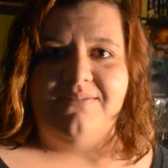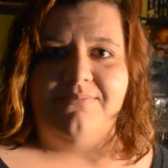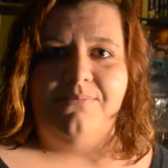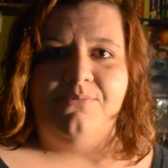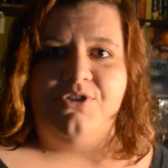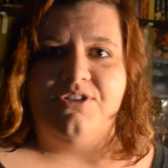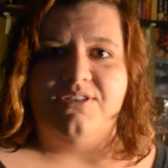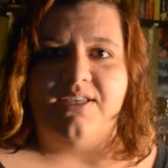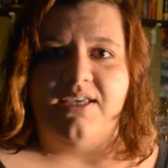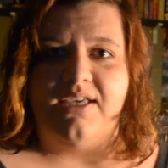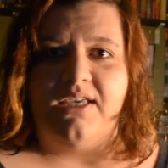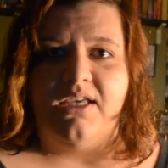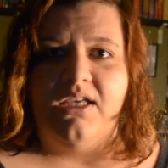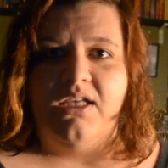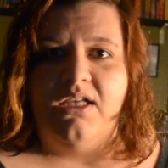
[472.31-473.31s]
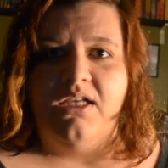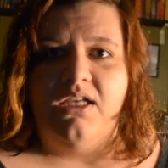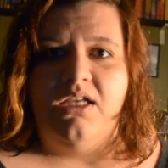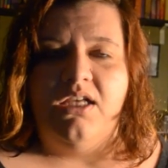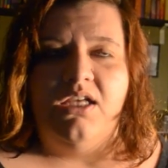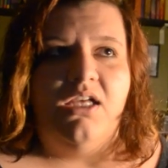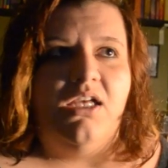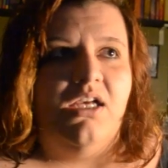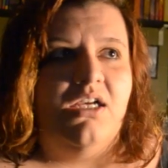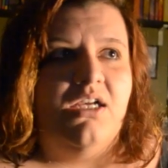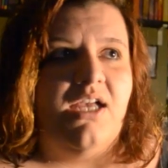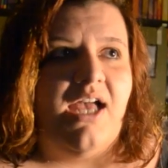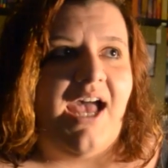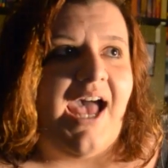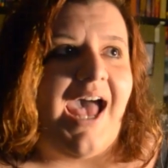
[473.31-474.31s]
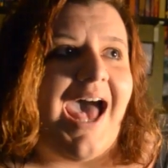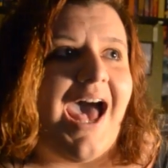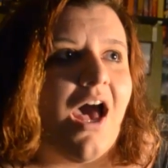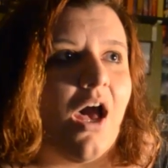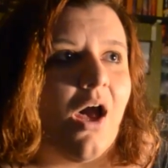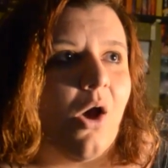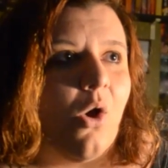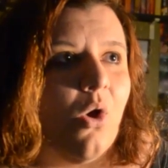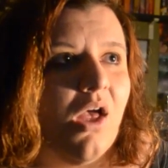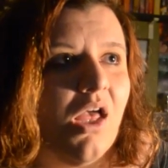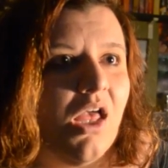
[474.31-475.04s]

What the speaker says: I'm just like, how?